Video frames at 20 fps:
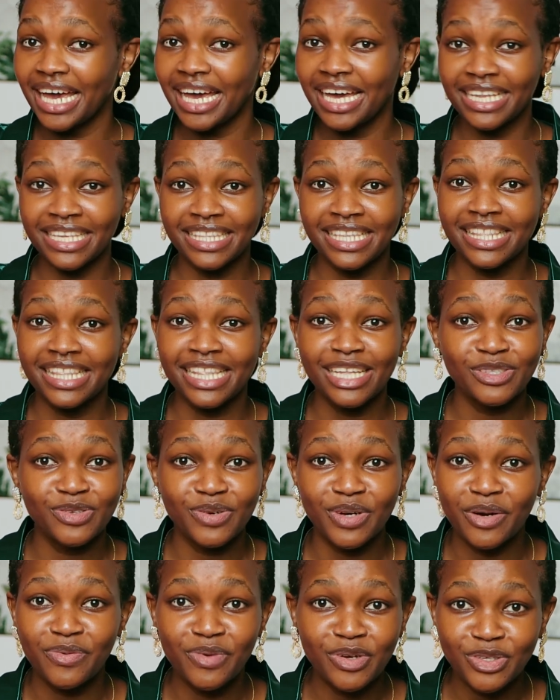and
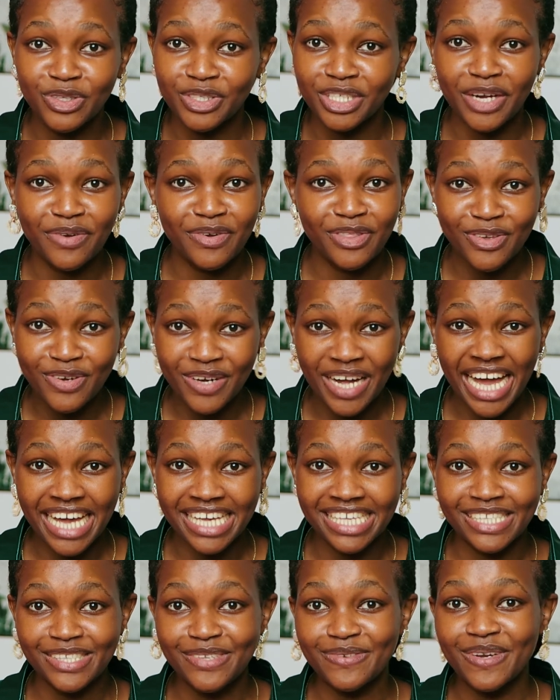that's what I want to share with you
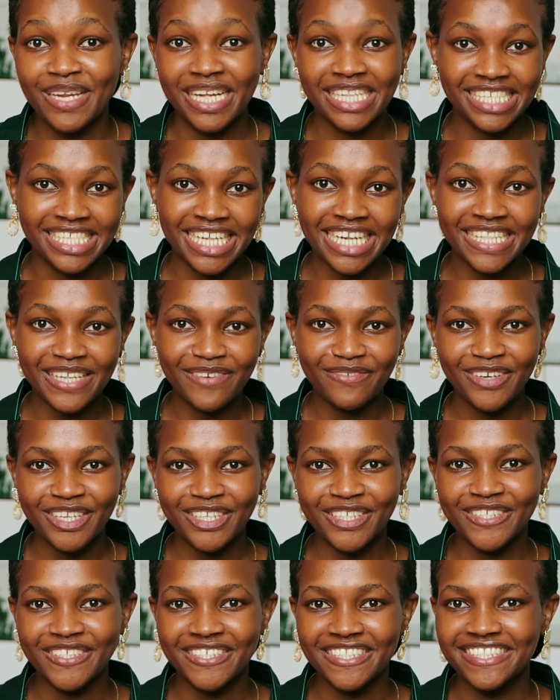guys. So let's start the
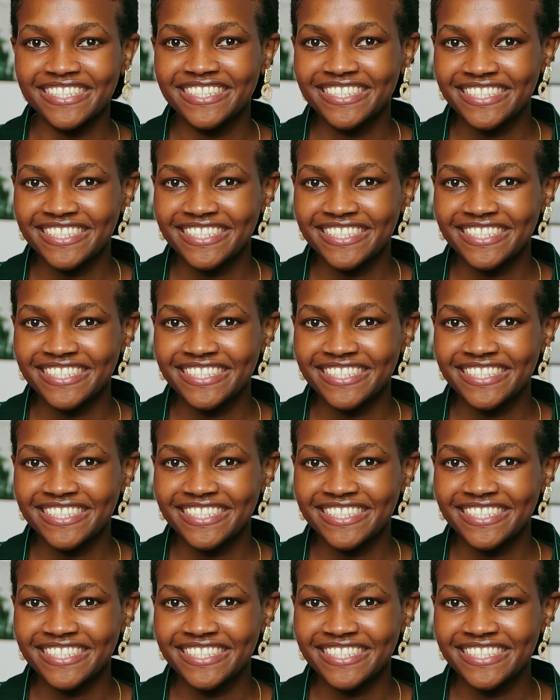video.